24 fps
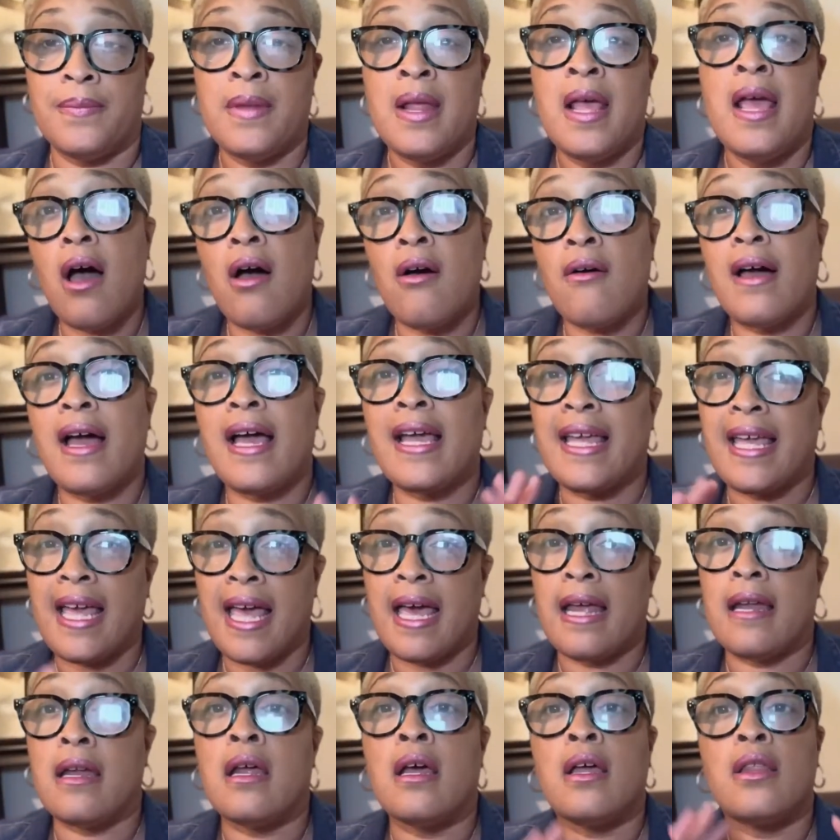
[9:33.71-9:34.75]
Now,
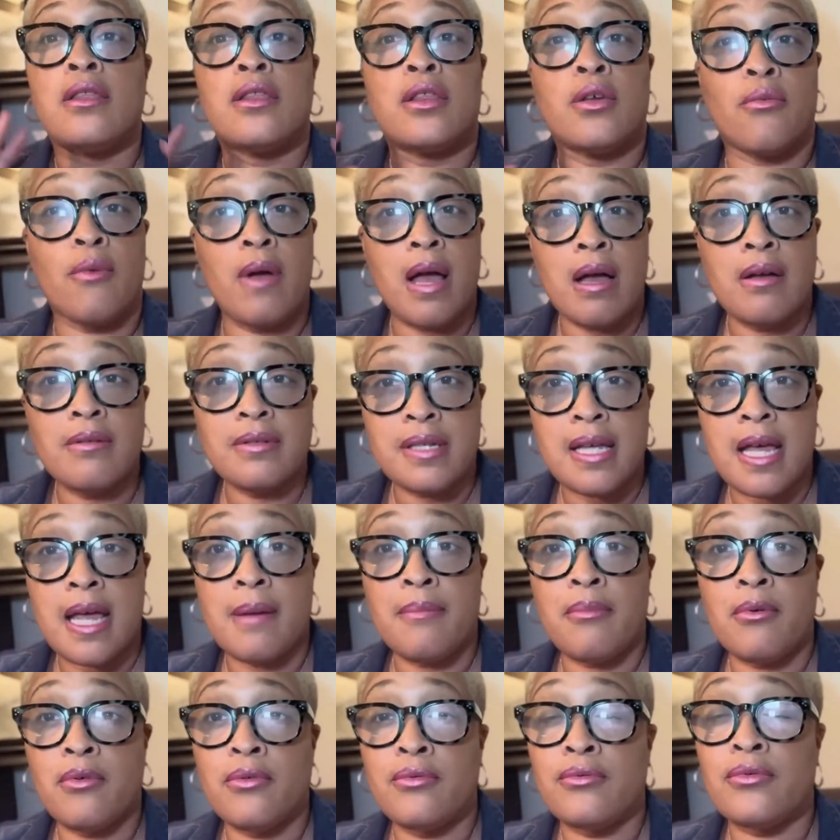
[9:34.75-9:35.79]
again, the
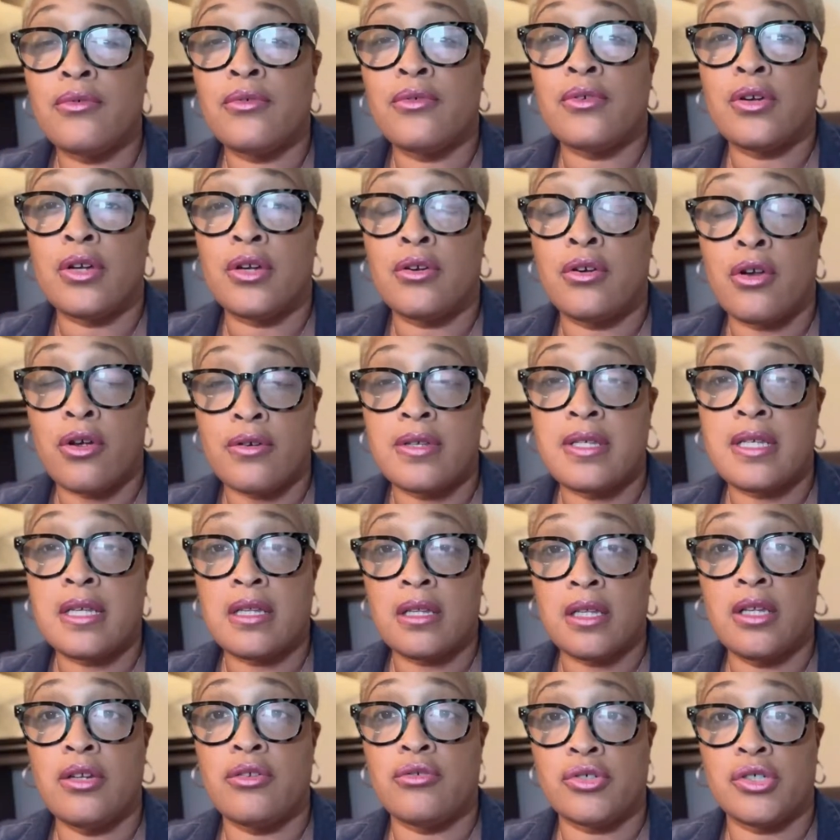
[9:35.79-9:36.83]
nursing
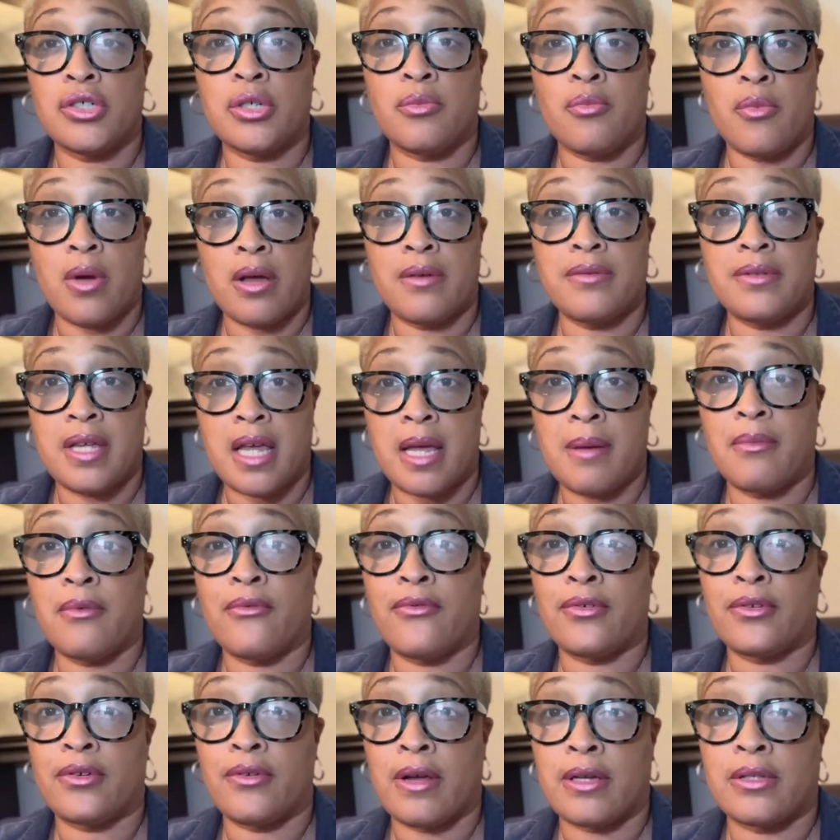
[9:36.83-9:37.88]
leadership roundtable
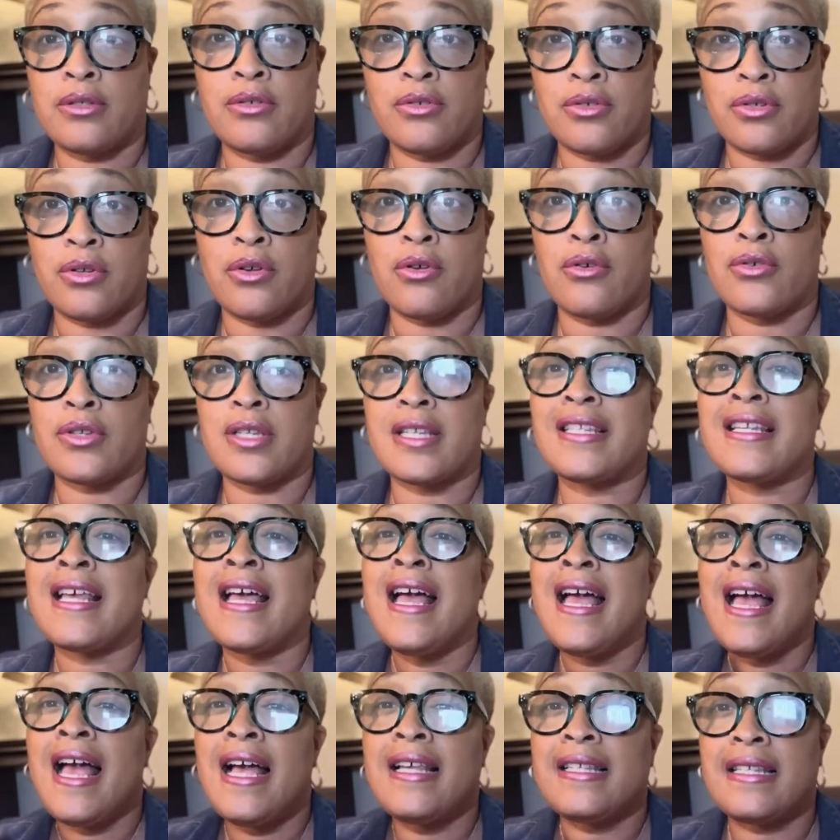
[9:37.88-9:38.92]
for directors and nurses
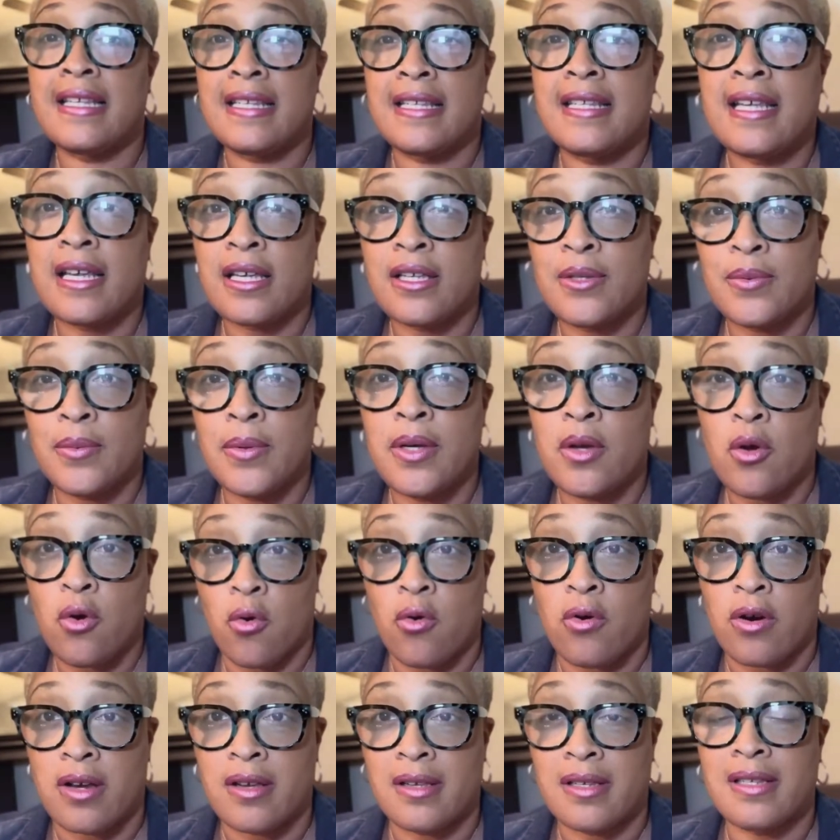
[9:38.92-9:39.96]
is a 6-week
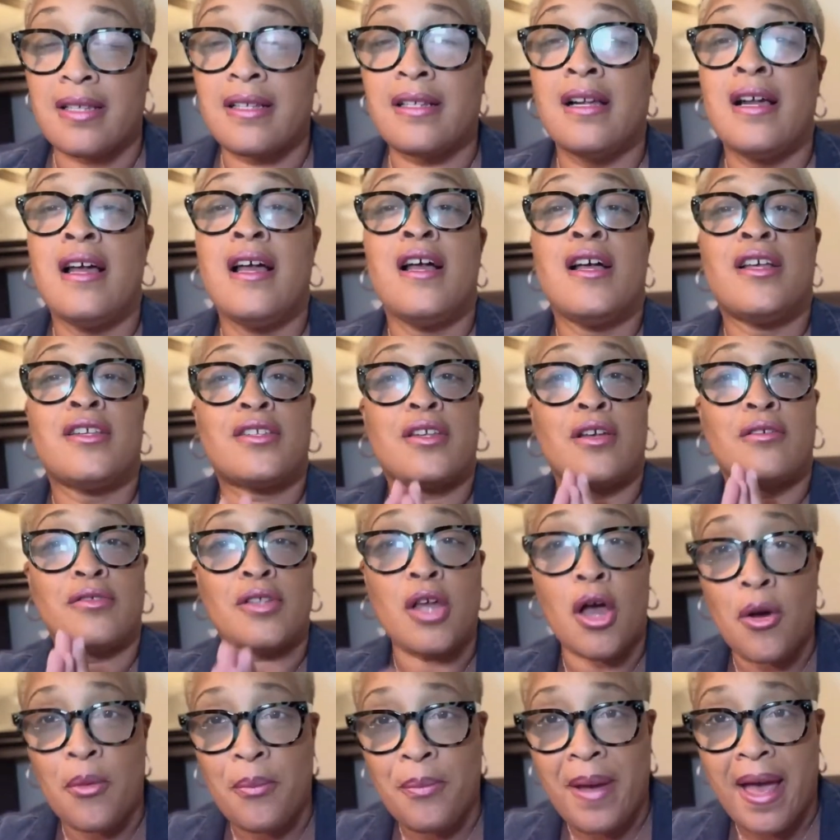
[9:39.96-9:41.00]
course. So
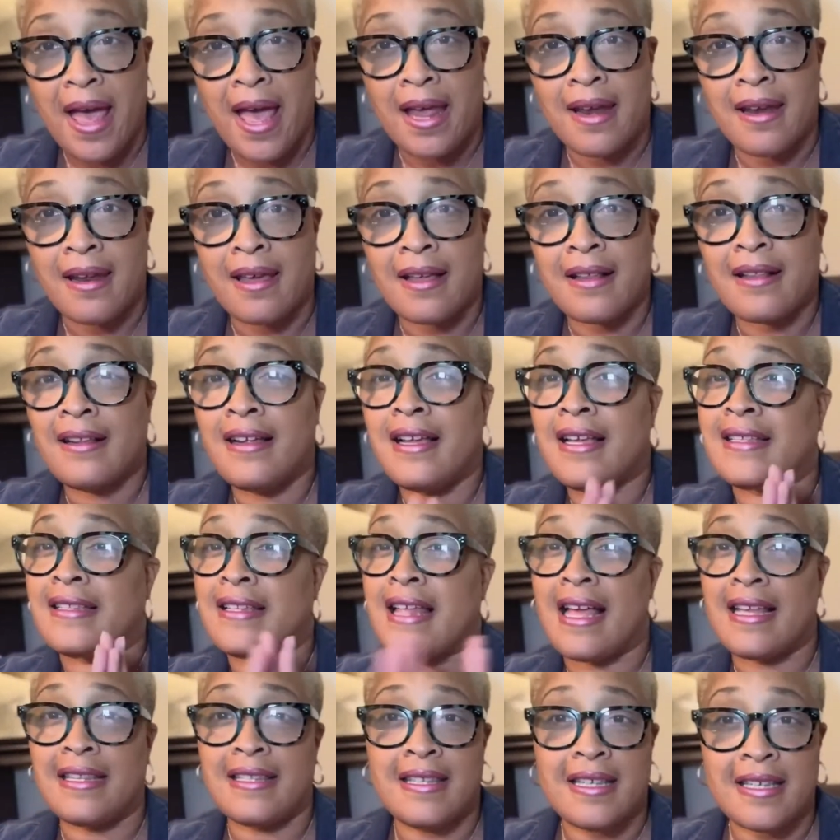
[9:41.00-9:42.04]
don't panic. It's
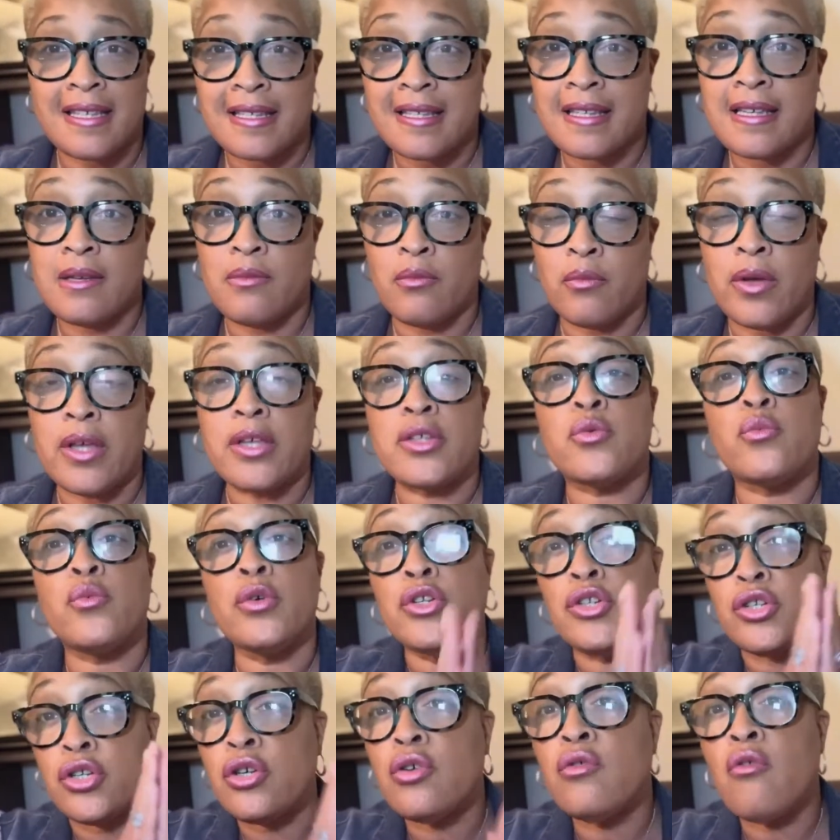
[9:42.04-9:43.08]
not 16 weeks. We
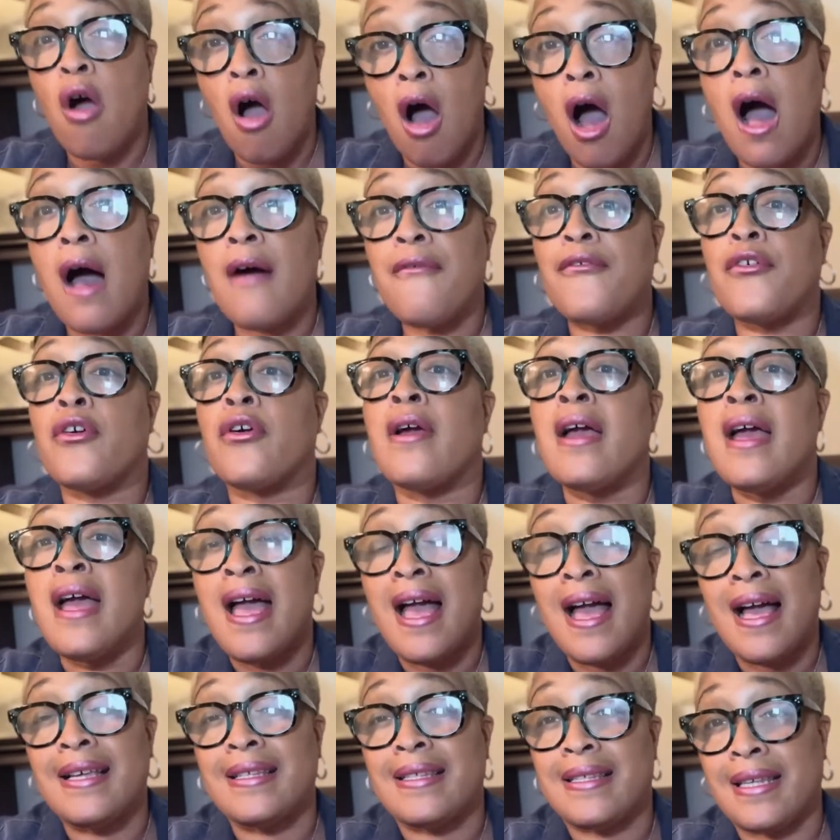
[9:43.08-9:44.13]
do offer
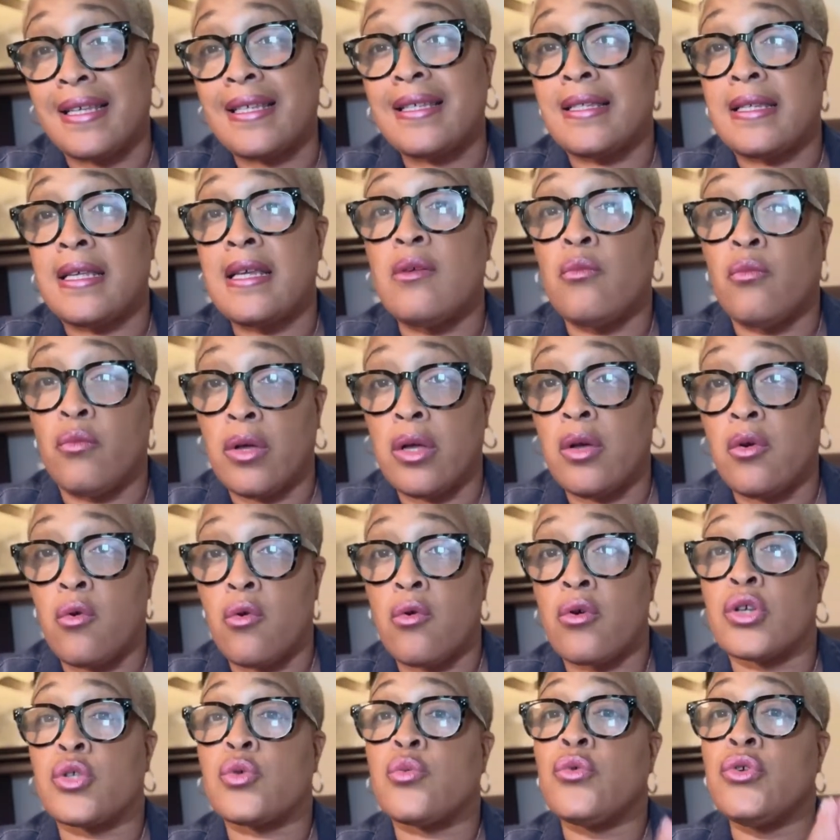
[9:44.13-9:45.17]
a 16-week
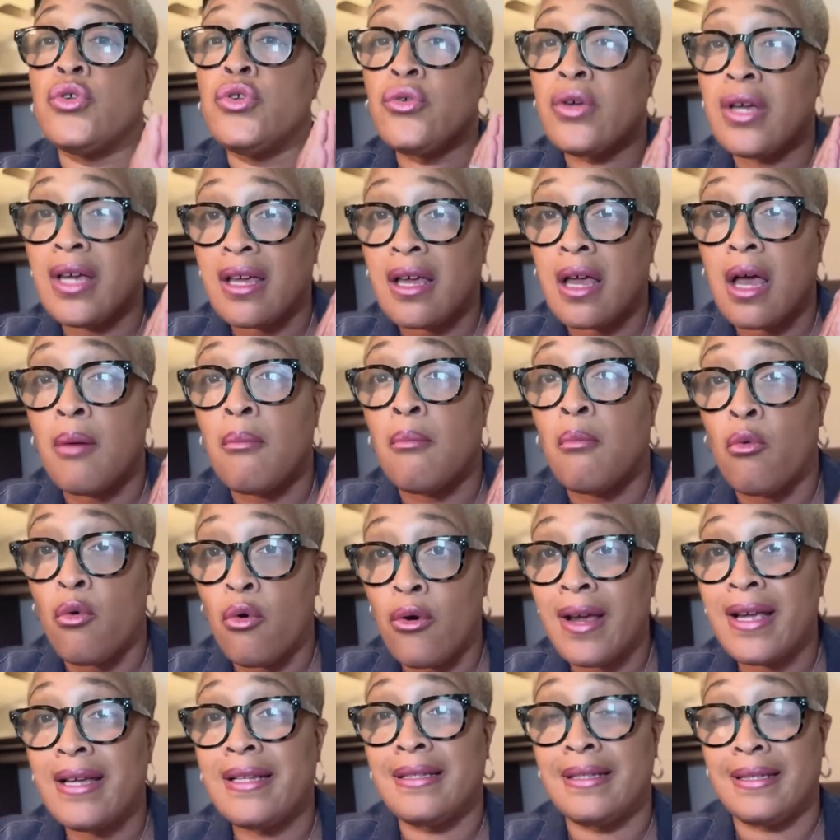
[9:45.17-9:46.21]
course where you can go
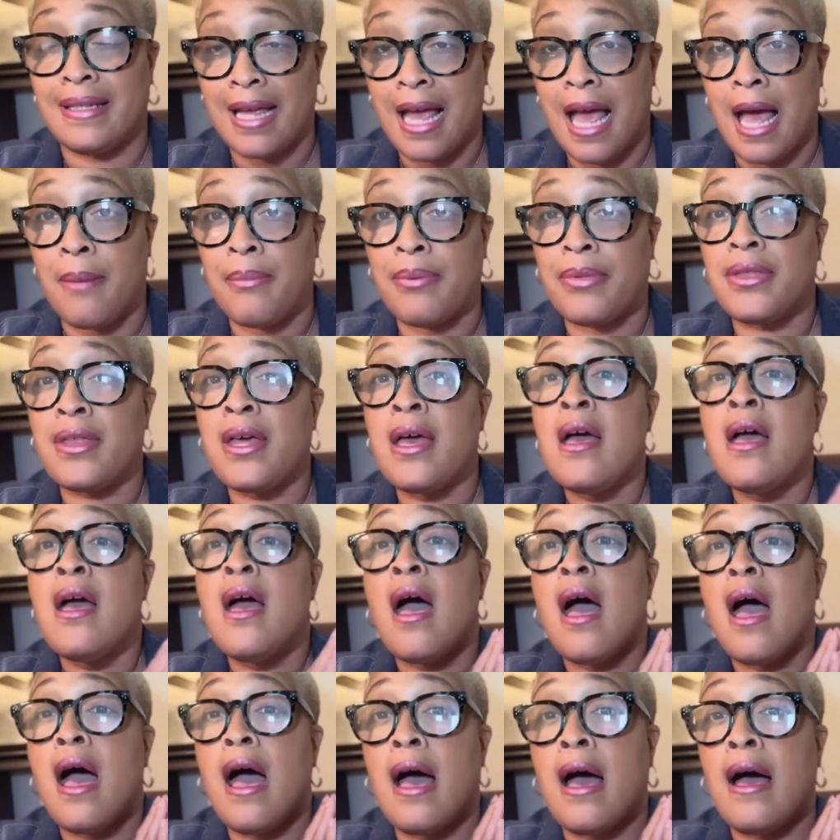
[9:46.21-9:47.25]
more in depth
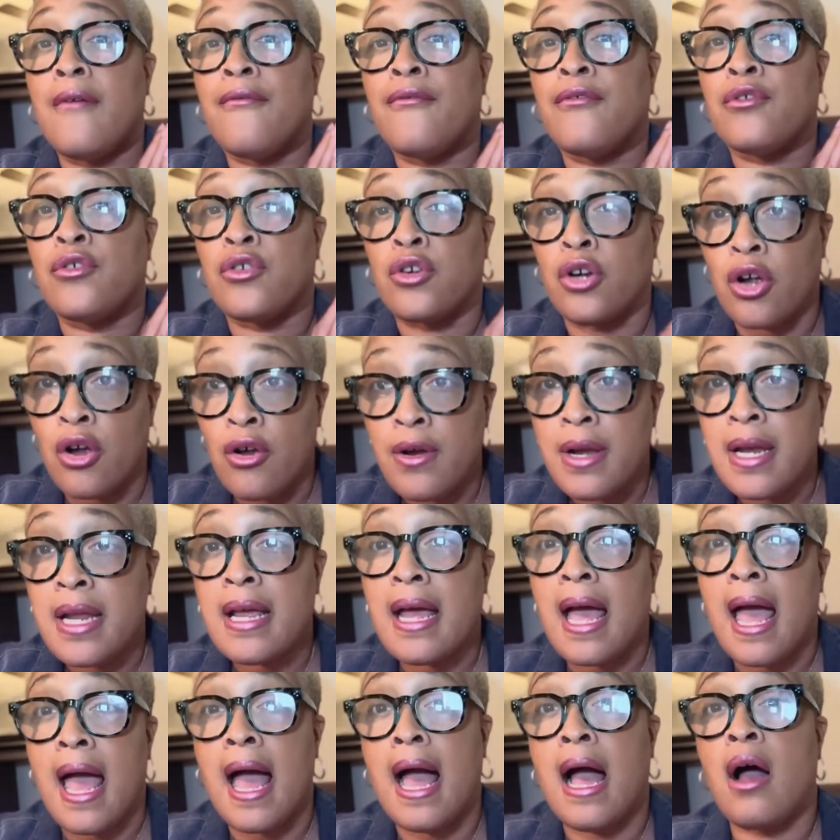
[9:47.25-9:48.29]
of learning
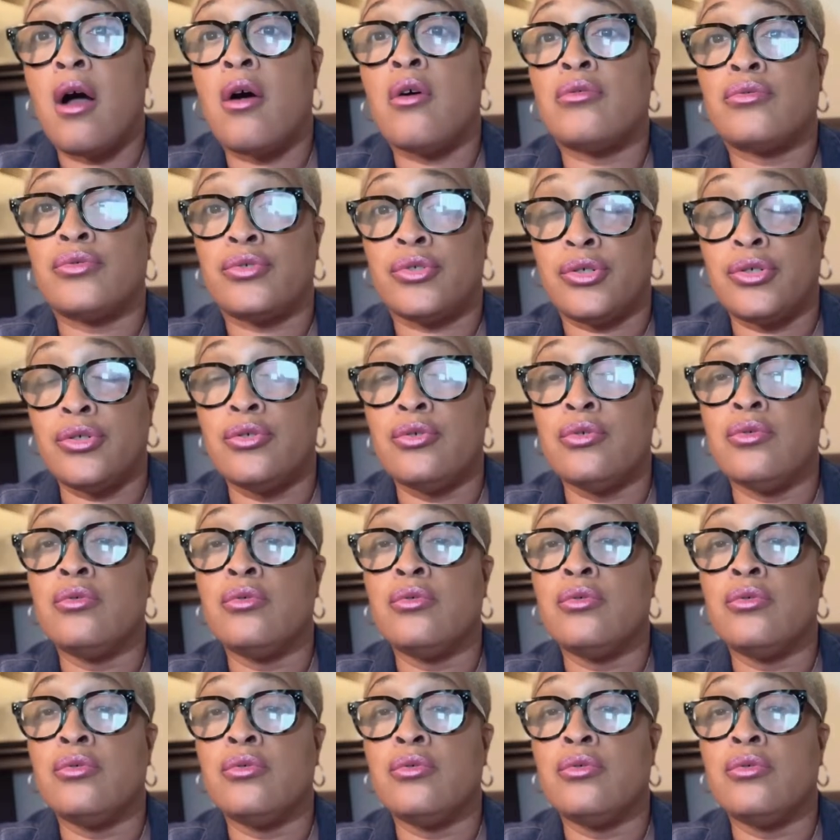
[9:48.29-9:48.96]
how to